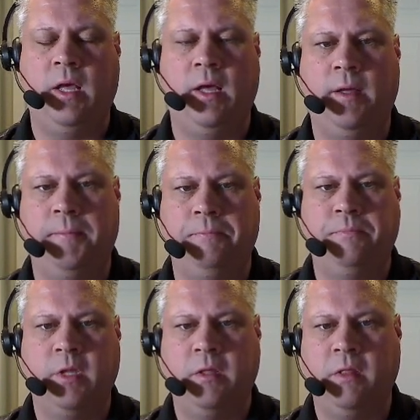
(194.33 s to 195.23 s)

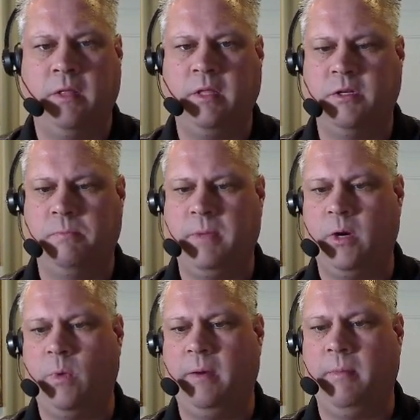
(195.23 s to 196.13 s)
I think there's a
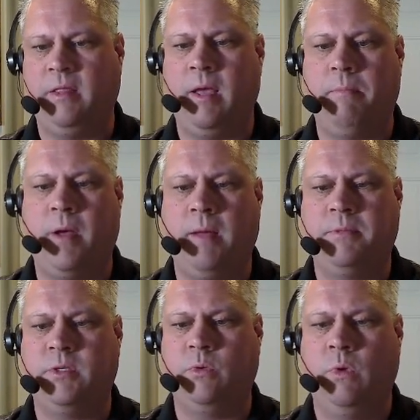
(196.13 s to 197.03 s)
better way to make that
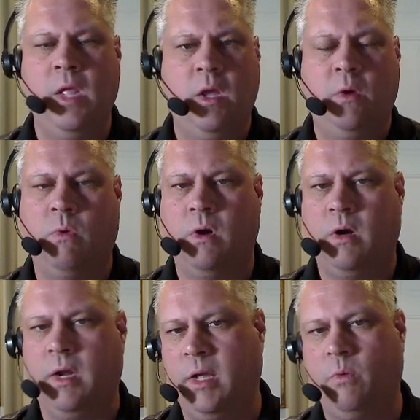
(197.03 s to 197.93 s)
pop. So
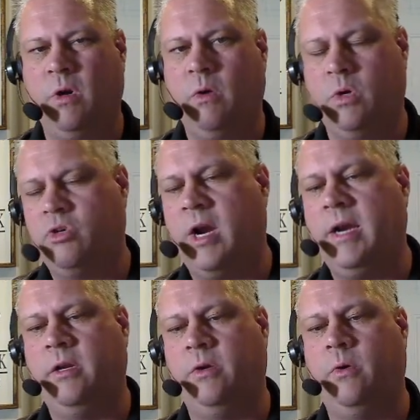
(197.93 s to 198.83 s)
we're
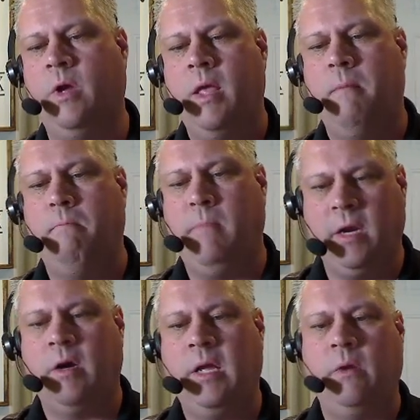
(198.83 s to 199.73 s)
trying to
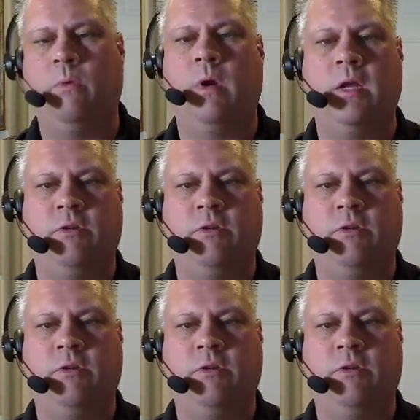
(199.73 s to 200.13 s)
mirror it. We're